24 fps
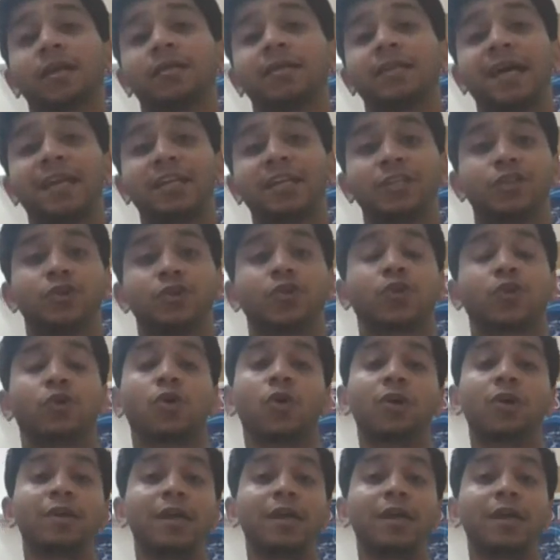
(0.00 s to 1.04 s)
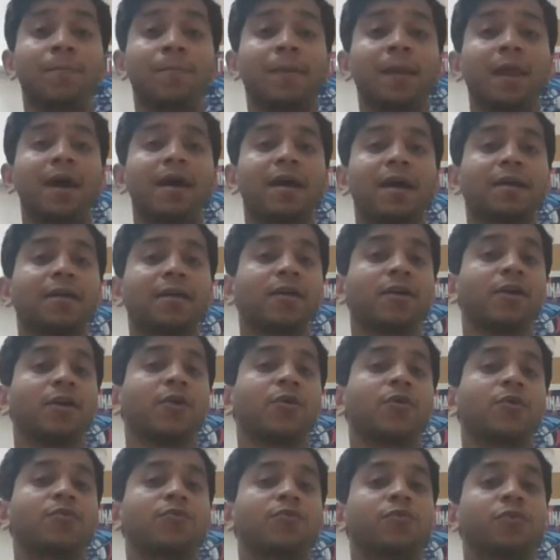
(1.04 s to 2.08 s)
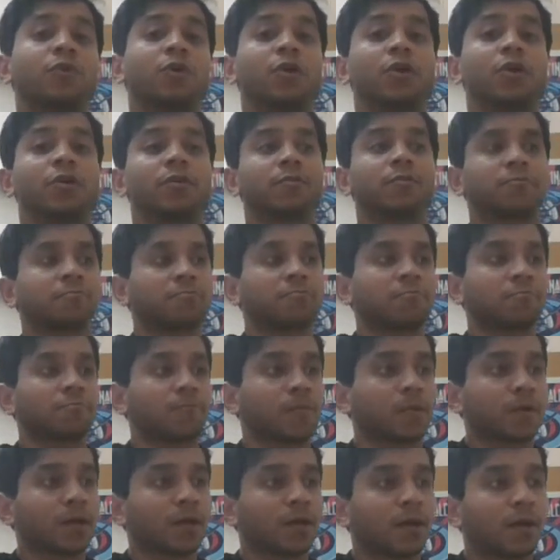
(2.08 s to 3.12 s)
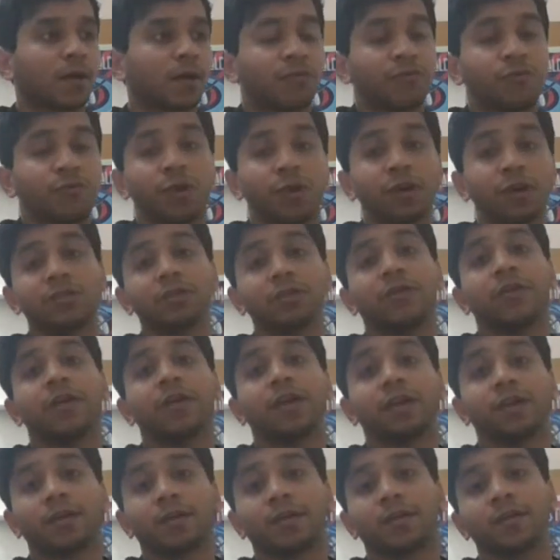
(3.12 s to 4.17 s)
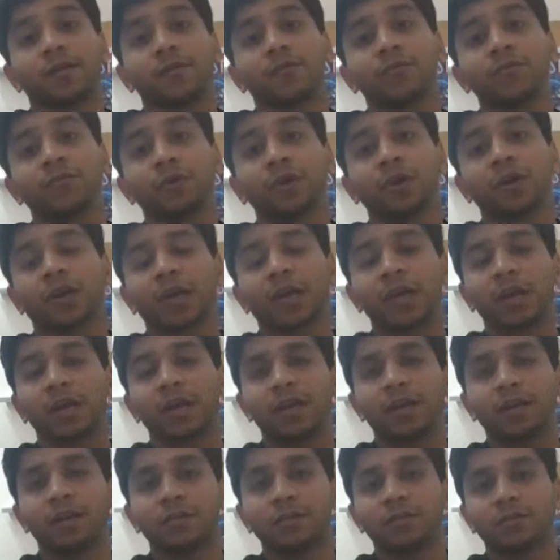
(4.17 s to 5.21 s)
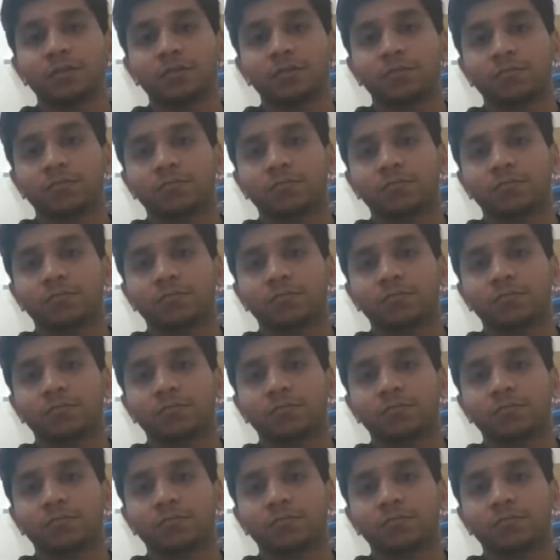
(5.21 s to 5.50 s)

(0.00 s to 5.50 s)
that you could apply for furthering work in